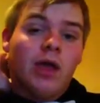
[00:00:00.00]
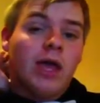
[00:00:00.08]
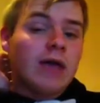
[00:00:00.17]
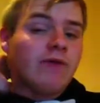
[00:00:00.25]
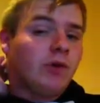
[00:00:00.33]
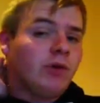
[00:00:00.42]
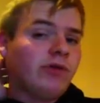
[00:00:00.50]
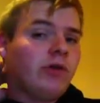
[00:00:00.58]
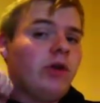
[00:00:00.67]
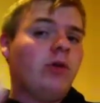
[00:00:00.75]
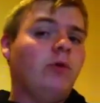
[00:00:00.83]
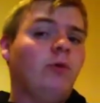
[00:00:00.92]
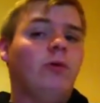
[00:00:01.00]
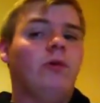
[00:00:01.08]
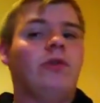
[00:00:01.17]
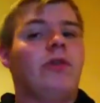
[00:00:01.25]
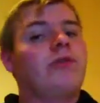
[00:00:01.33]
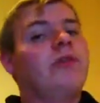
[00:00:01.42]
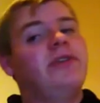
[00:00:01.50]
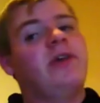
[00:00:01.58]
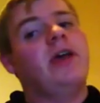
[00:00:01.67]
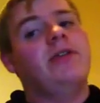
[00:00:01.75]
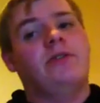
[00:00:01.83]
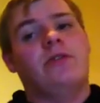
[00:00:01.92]
If you also know the three
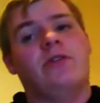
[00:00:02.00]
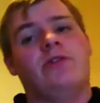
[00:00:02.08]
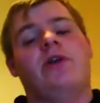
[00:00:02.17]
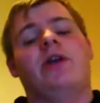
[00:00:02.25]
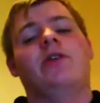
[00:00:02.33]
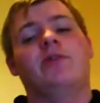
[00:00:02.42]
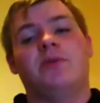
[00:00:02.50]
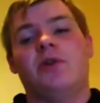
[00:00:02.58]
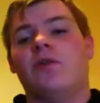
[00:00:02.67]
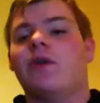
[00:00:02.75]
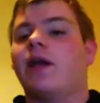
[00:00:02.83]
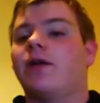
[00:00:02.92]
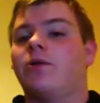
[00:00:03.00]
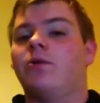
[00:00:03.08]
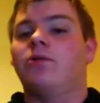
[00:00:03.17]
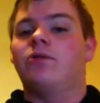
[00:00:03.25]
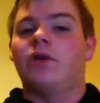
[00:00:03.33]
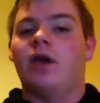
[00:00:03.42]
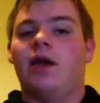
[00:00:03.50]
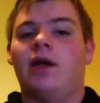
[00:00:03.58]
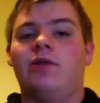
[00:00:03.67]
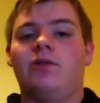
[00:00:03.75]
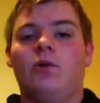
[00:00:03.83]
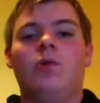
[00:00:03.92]
sides on the triangles but not the angles,
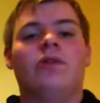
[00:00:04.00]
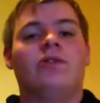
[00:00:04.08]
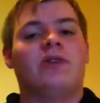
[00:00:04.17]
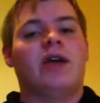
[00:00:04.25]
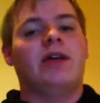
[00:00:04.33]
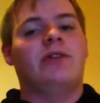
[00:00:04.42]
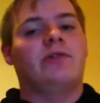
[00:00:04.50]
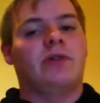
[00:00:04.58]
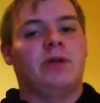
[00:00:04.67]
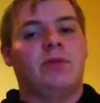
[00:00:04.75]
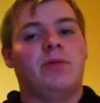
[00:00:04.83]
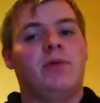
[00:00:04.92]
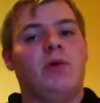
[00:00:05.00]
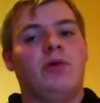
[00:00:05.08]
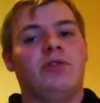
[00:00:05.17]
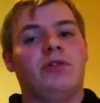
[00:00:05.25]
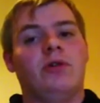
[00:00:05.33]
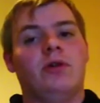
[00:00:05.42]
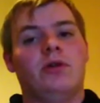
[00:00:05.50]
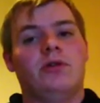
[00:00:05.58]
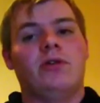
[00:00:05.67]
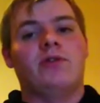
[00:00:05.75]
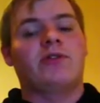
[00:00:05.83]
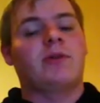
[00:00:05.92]
and all the sides are in a proportion,
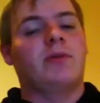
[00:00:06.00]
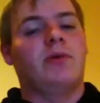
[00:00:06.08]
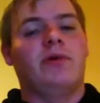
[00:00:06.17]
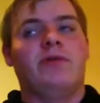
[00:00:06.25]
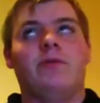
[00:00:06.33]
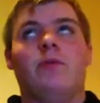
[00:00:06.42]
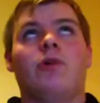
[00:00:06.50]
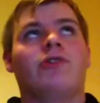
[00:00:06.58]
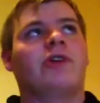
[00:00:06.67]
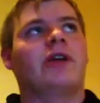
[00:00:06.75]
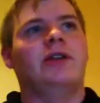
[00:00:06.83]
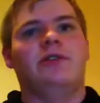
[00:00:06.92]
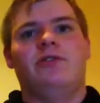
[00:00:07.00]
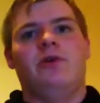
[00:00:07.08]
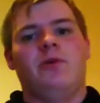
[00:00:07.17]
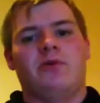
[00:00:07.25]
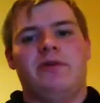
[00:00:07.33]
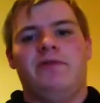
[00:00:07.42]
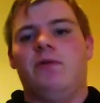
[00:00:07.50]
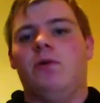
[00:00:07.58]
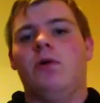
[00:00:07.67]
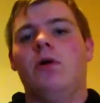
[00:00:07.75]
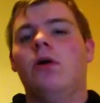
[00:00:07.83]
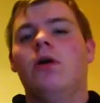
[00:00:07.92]
so for example if one triangle is 2, 3,
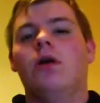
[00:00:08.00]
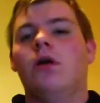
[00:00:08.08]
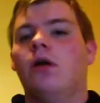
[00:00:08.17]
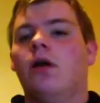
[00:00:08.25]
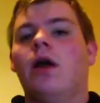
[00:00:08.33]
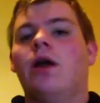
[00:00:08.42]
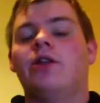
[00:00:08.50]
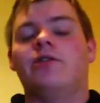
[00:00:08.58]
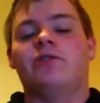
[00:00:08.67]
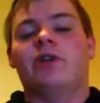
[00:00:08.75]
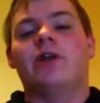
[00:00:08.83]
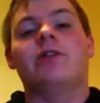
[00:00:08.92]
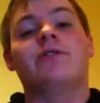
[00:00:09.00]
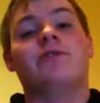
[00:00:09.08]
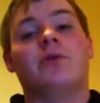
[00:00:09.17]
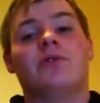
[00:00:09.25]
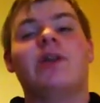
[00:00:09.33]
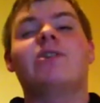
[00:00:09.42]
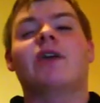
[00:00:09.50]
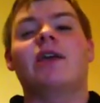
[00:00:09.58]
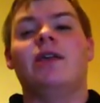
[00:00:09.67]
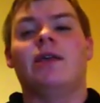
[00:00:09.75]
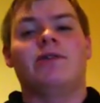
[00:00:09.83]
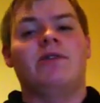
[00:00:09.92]
4, and another triangle is 4, 6,
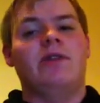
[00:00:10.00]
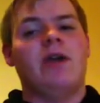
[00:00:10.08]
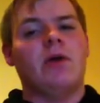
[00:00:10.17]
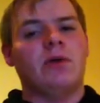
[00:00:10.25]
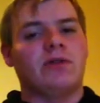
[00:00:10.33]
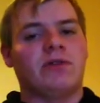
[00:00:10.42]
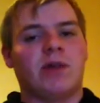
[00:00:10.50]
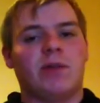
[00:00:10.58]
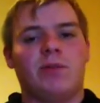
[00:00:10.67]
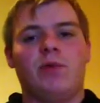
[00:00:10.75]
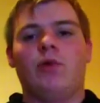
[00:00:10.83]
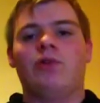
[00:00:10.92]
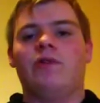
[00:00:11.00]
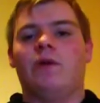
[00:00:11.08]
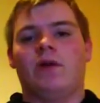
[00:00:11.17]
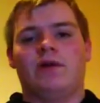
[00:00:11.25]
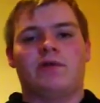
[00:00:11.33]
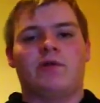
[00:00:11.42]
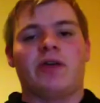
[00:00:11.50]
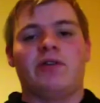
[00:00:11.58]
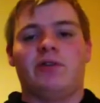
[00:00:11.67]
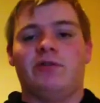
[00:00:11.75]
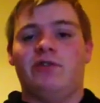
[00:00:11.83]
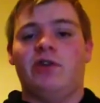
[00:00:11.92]
8, you can see they're all in the same proportion, they all have a
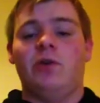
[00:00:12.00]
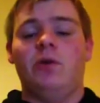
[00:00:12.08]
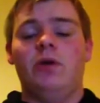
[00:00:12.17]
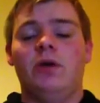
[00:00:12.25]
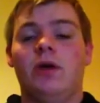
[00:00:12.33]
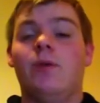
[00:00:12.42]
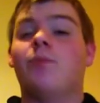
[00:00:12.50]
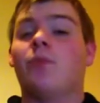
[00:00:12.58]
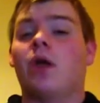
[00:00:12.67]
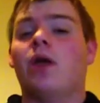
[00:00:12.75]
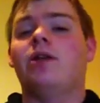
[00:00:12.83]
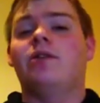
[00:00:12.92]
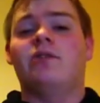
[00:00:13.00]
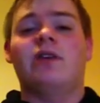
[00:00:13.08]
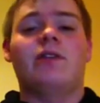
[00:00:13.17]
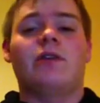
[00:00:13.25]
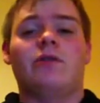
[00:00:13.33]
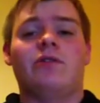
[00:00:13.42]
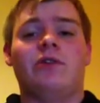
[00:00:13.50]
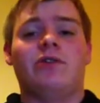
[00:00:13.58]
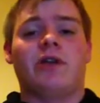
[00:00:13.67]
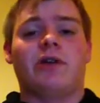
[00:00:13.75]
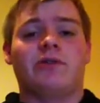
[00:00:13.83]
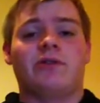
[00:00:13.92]
ratio of 2, and you can say that those two
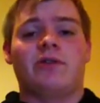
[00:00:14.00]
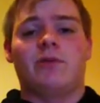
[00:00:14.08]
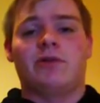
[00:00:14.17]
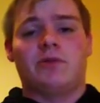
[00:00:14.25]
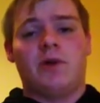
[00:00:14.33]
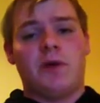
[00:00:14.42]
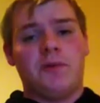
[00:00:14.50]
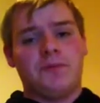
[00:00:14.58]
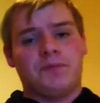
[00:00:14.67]
triangles are similar as well.